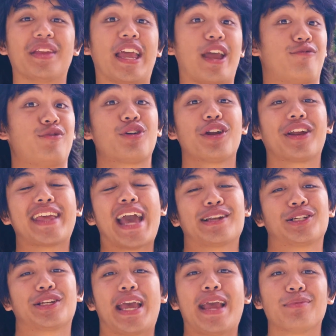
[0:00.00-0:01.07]
If you couldn't catch a
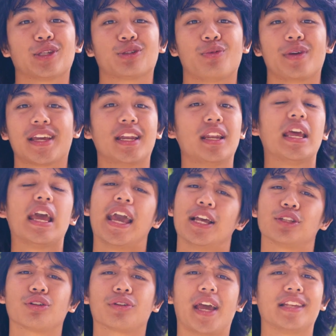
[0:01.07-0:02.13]
game this weekend,
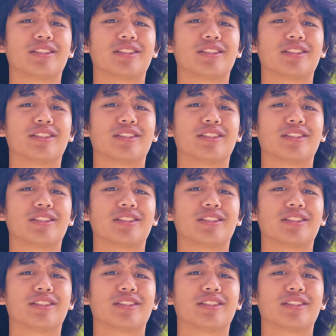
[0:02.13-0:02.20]
it's okay.